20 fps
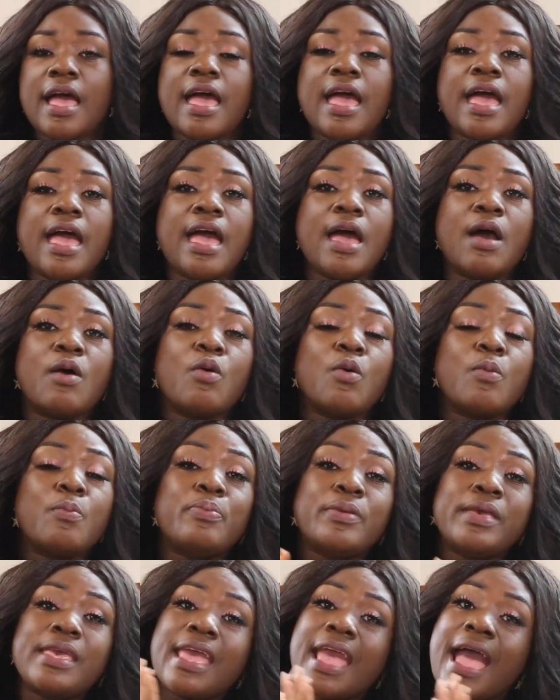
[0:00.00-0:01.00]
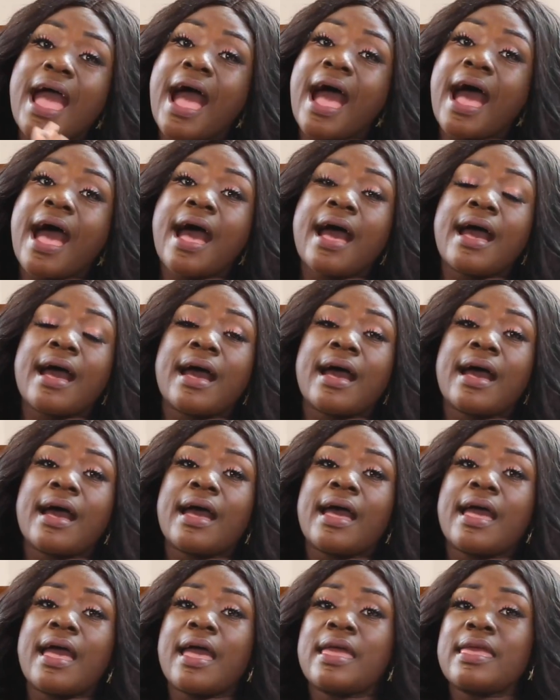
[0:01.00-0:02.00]
Obia
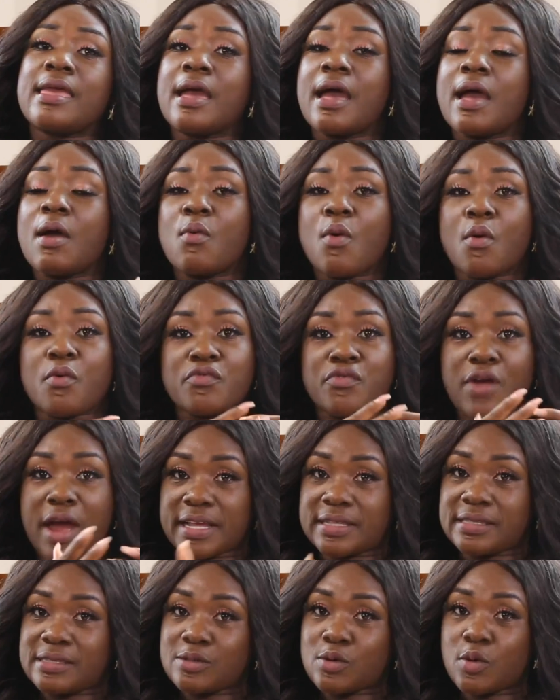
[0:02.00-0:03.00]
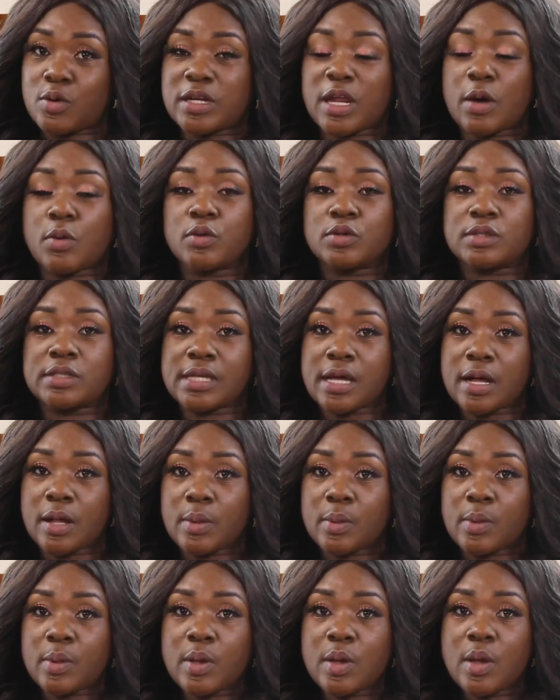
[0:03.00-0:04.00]
eye ewo right so da
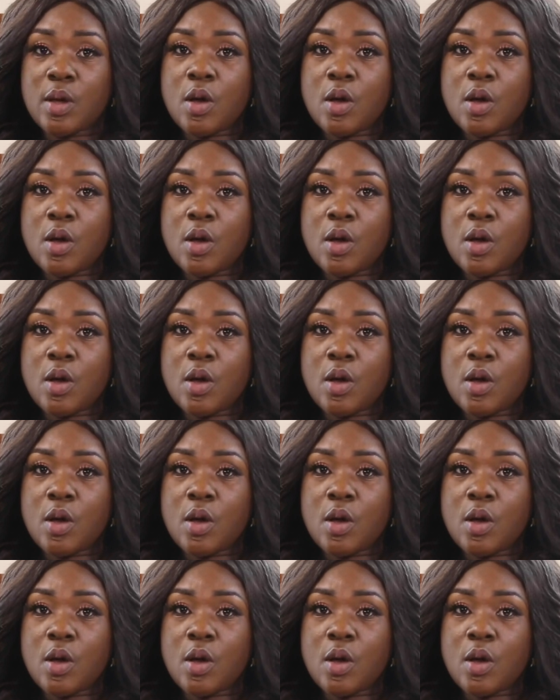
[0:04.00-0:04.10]
hotel.